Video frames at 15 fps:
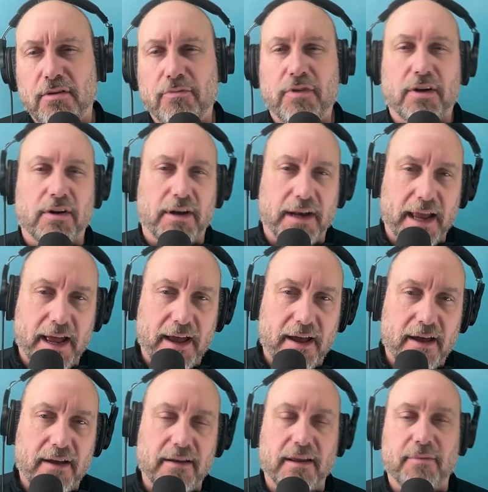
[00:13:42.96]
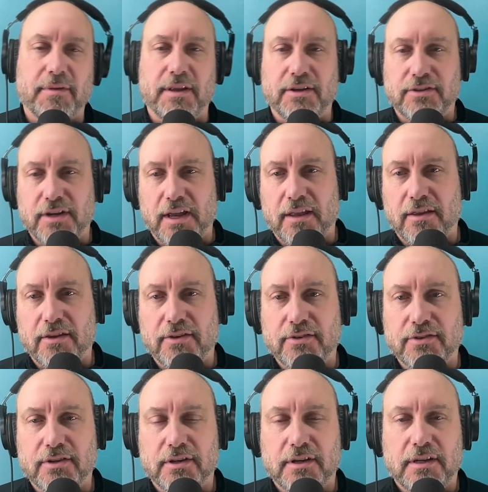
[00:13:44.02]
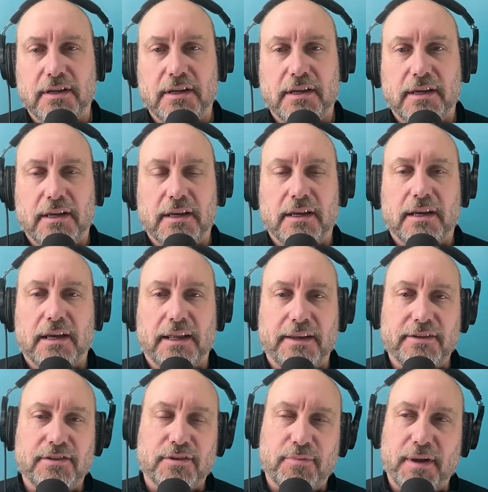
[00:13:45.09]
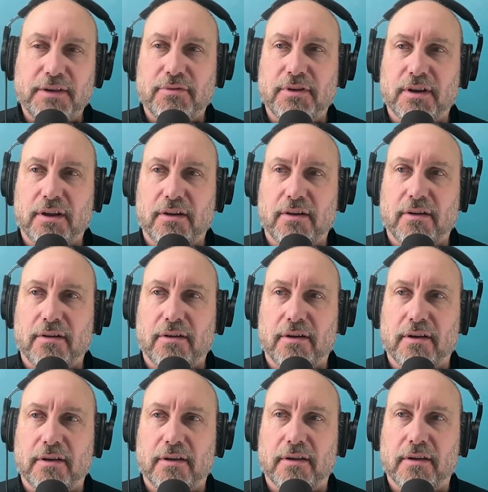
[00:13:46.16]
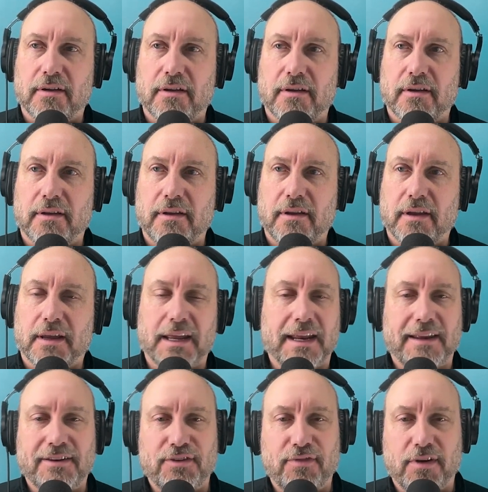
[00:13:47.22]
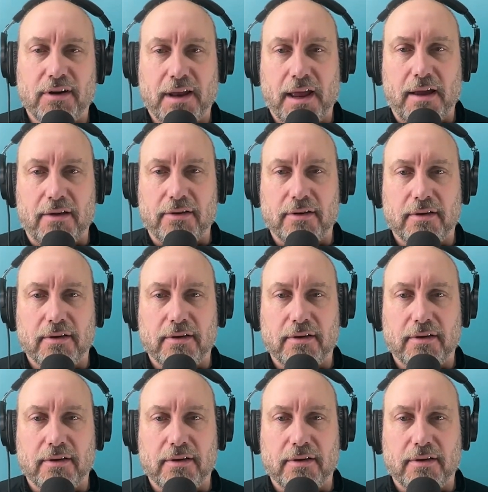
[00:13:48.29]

I'm figuring it out, I'm in that challenge. And then there's a space where you go, yeah, I kind of get this figured out.